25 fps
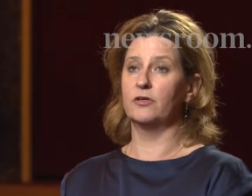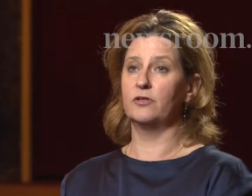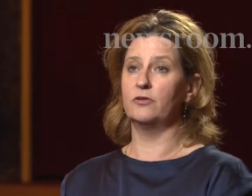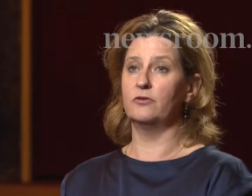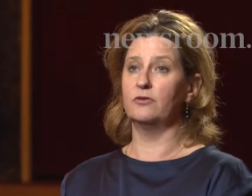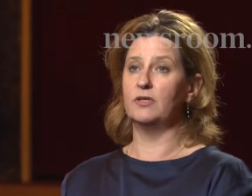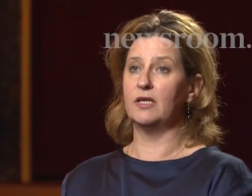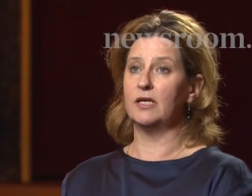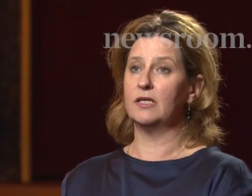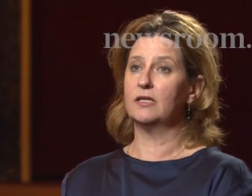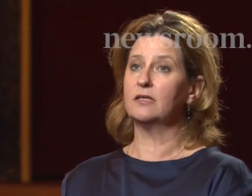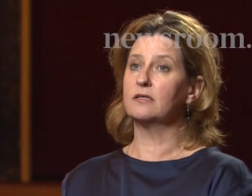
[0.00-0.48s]
a very
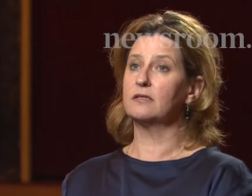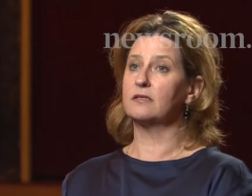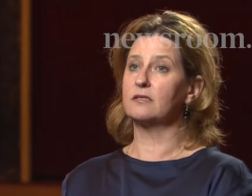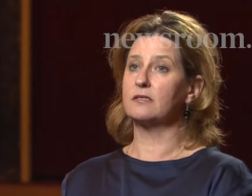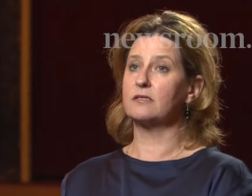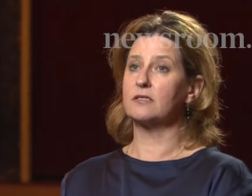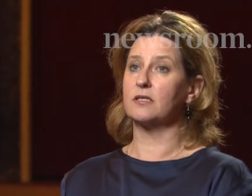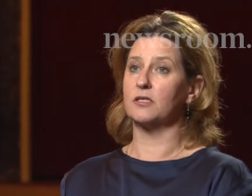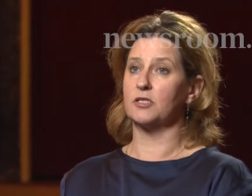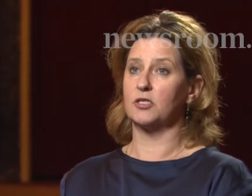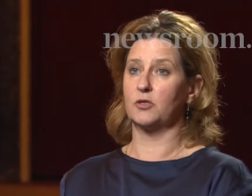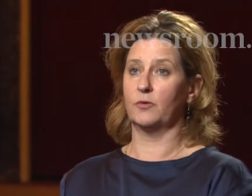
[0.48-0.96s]
unique
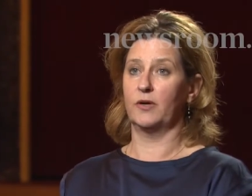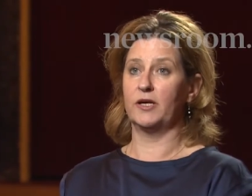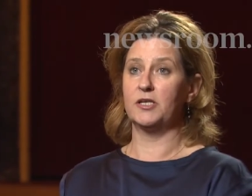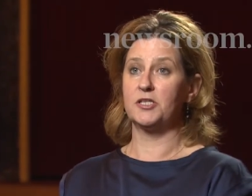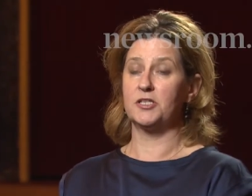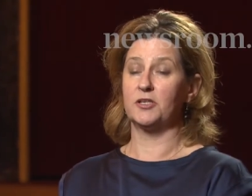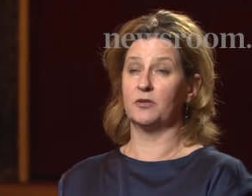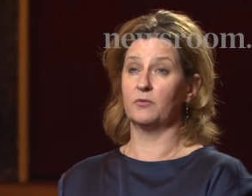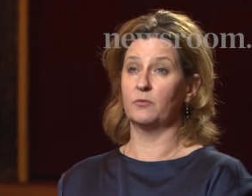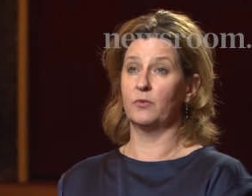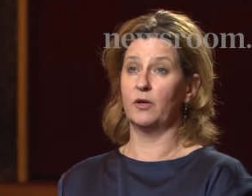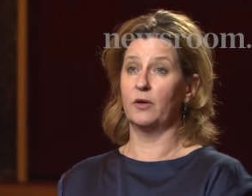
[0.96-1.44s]

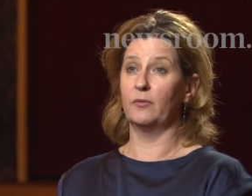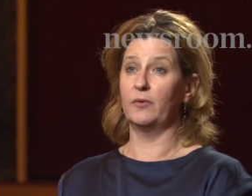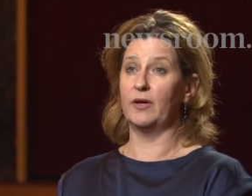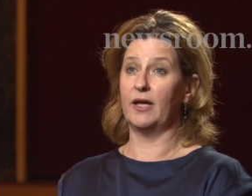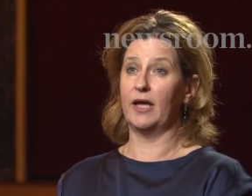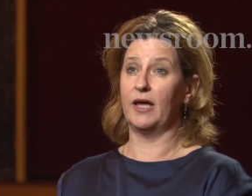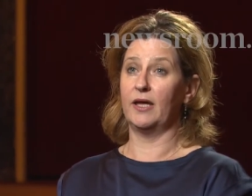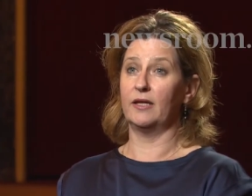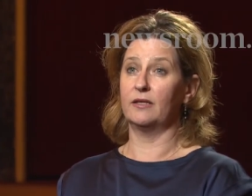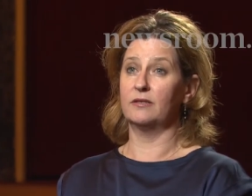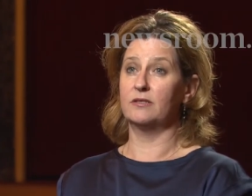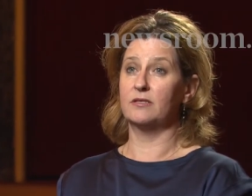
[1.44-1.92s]
situation where we
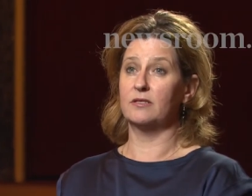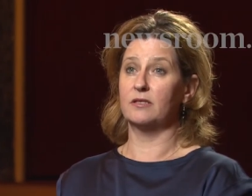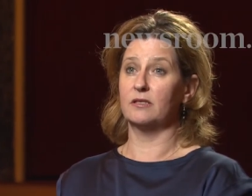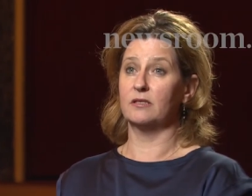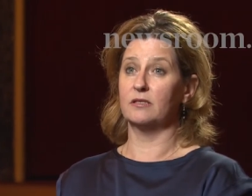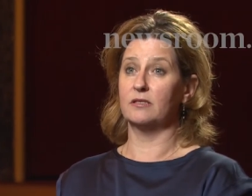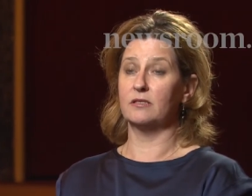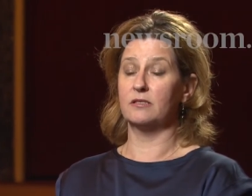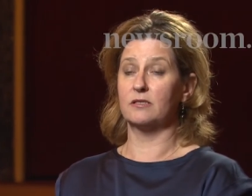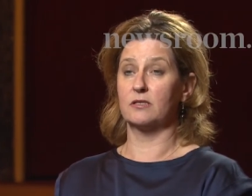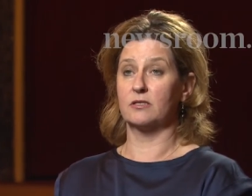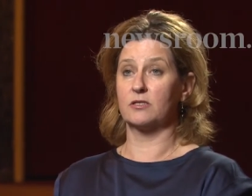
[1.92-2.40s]
had
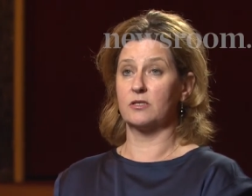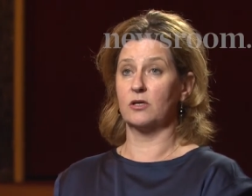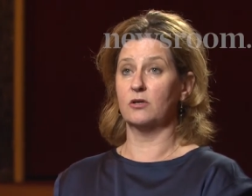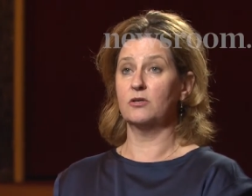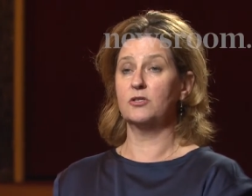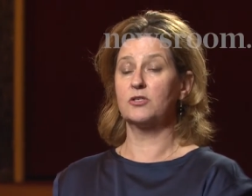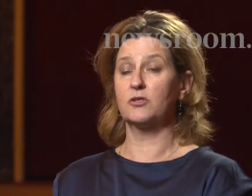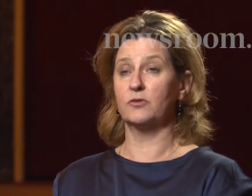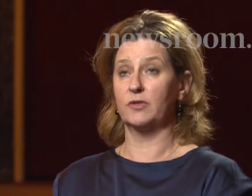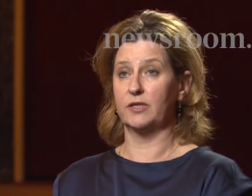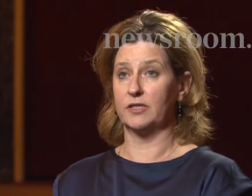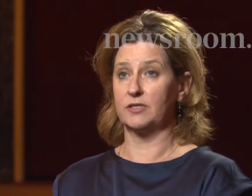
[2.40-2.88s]
the, the
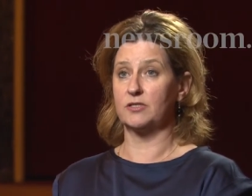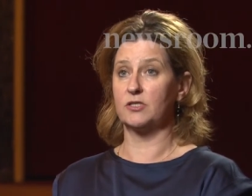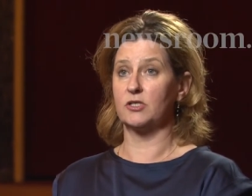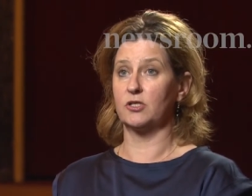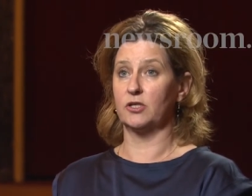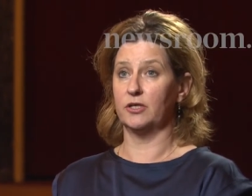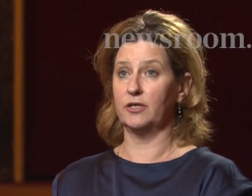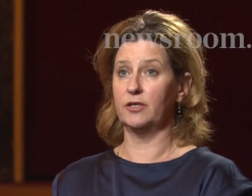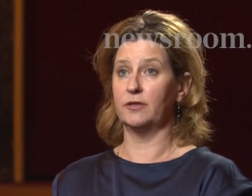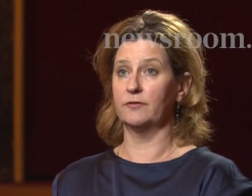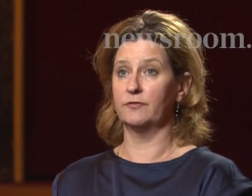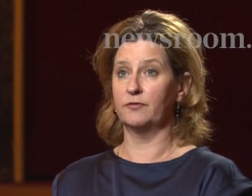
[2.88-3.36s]
social
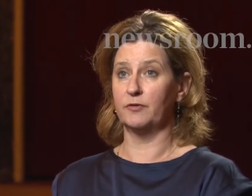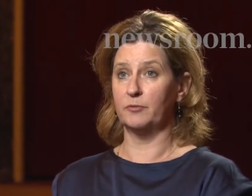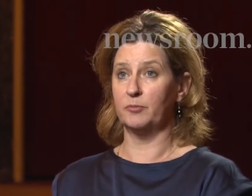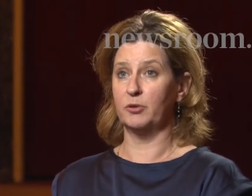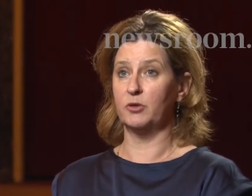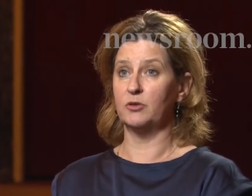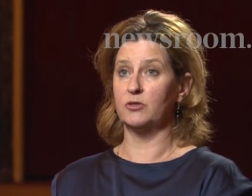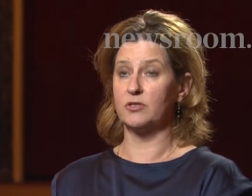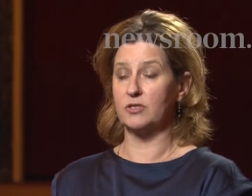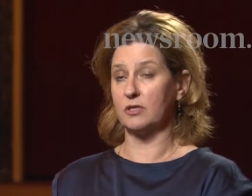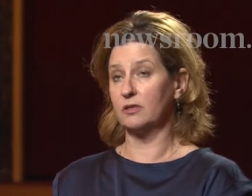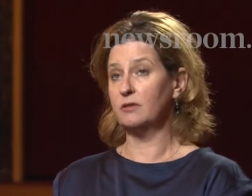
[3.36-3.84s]
history of the
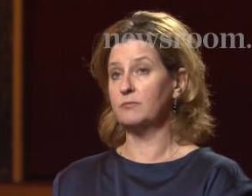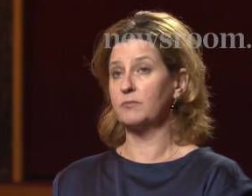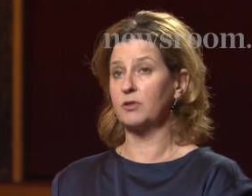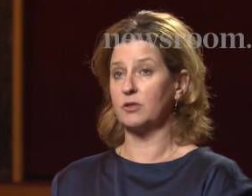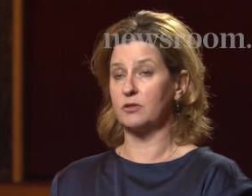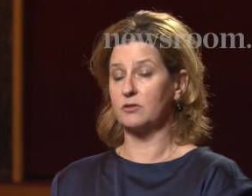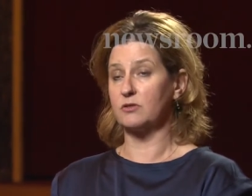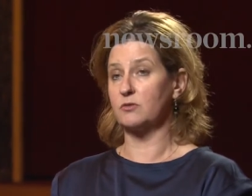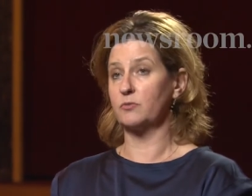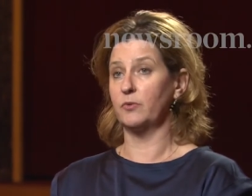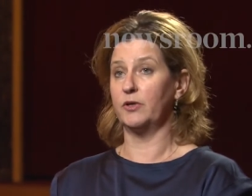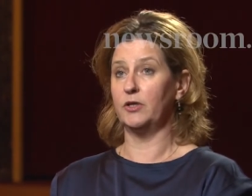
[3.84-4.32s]
person
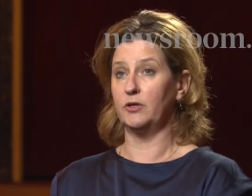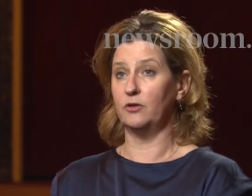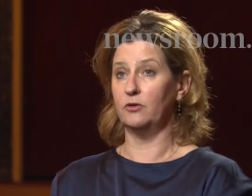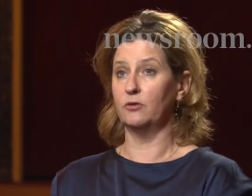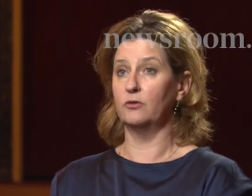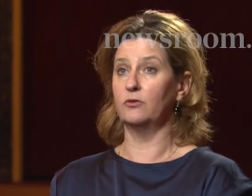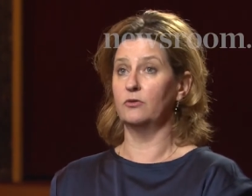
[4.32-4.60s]
because we